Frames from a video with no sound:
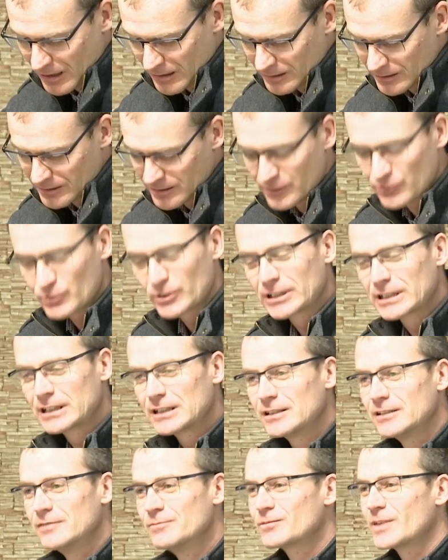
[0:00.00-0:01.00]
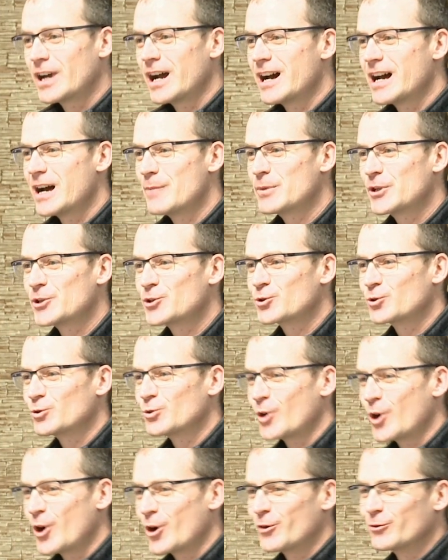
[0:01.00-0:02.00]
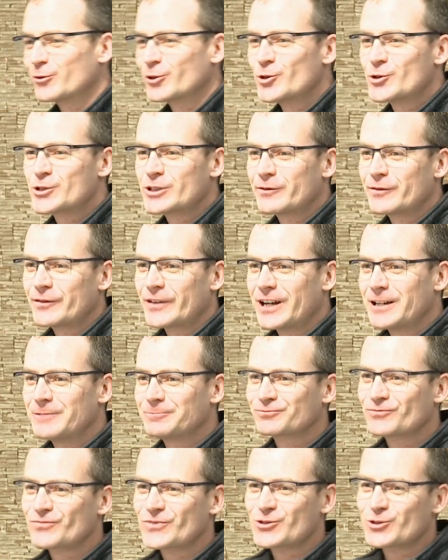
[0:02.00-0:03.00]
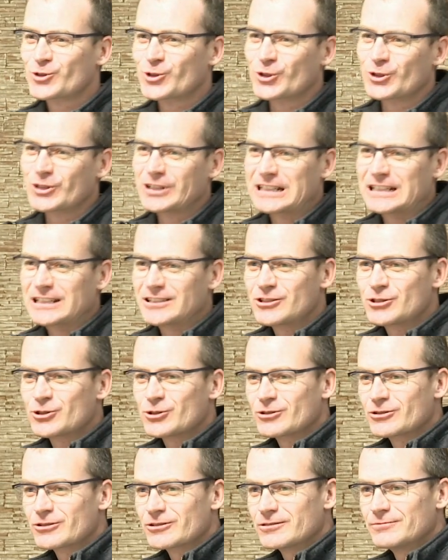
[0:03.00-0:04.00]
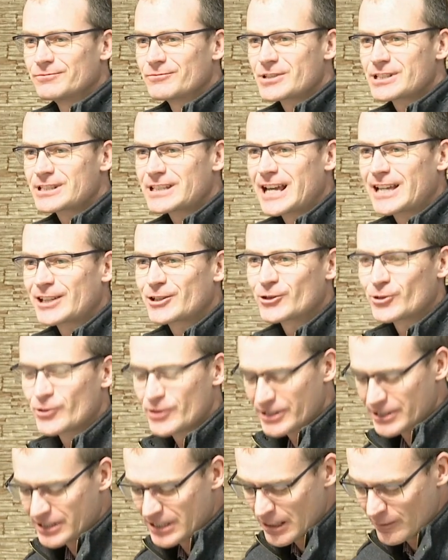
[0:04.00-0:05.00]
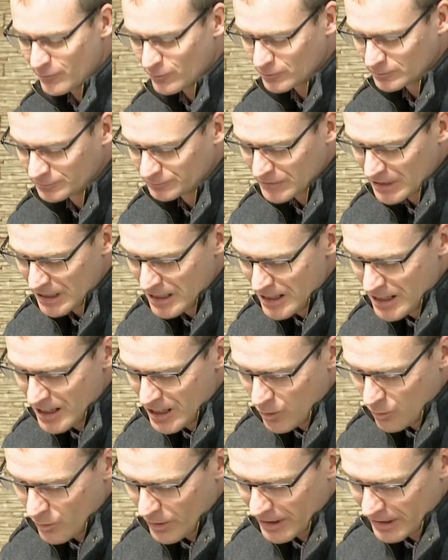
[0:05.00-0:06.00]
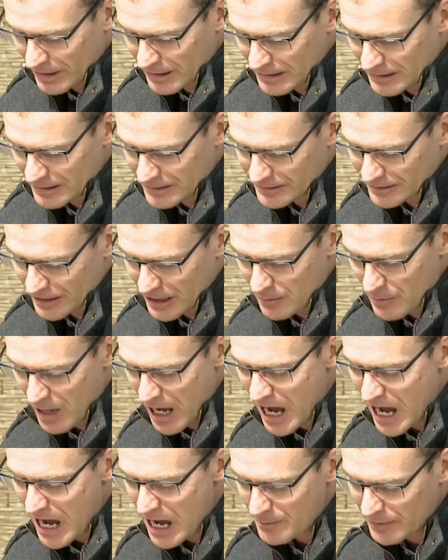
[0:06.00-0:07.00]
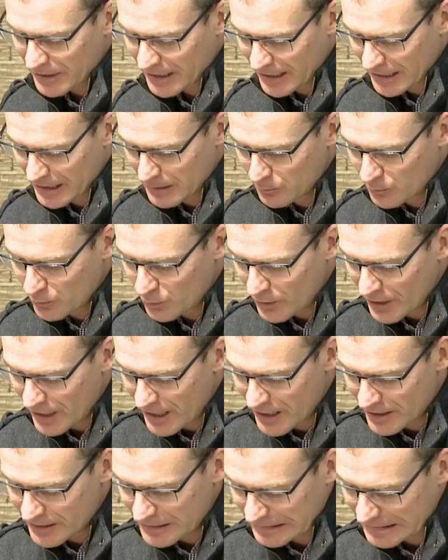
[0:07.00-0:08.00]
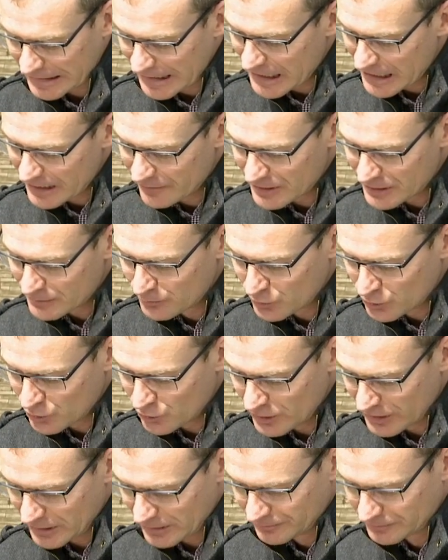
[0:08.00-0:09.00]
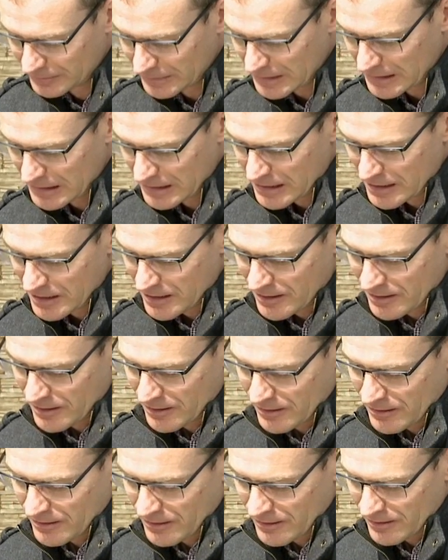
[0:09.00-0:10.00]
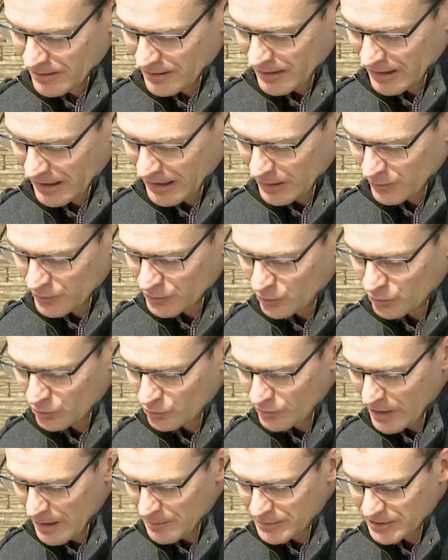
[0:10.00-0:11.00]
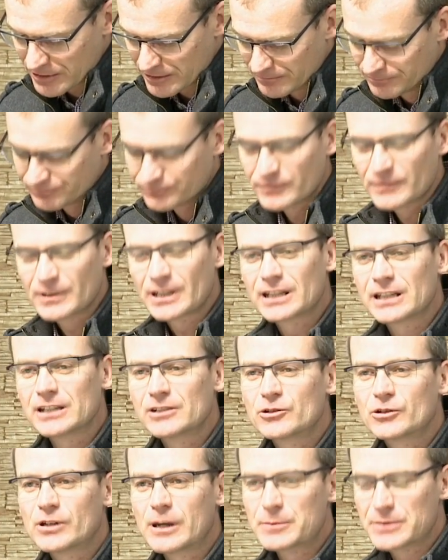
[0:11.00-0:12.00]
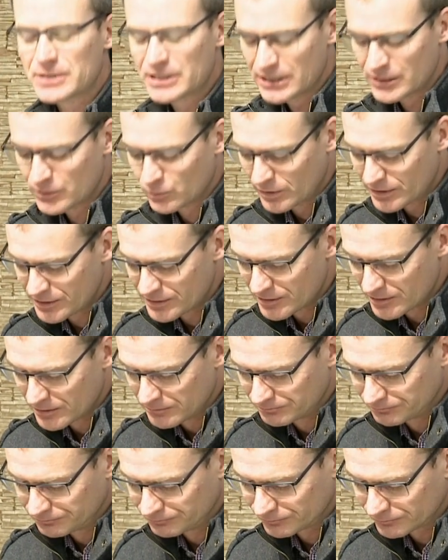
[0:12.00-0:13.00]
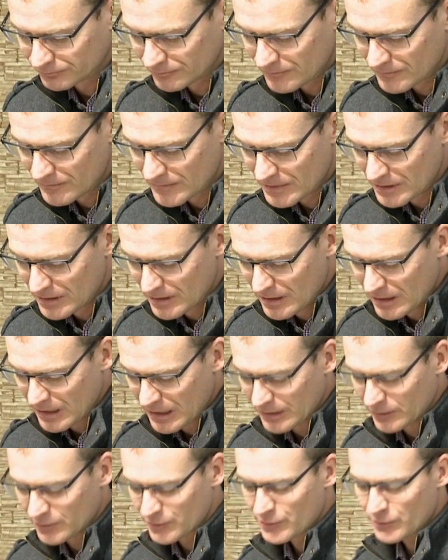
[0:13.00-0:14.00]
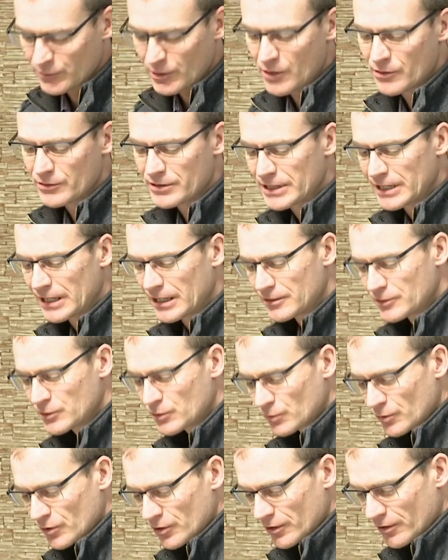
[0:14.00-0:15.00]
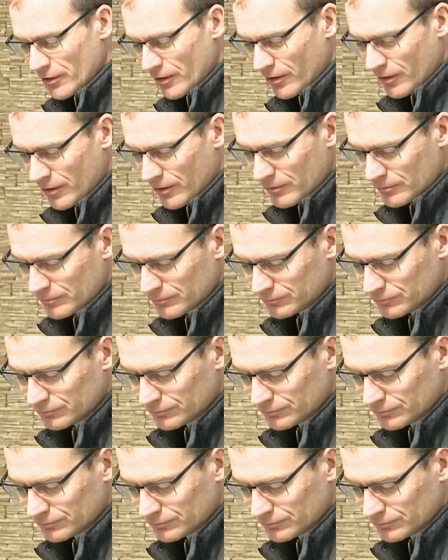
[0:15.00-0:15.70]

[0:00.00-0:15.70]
And this is really a picture of Lucifer turning into Satan or the devil, where his heart became proud on account of his beauty, and he was corrupted. He corrupted his wisdom, and he was thrown down to earth.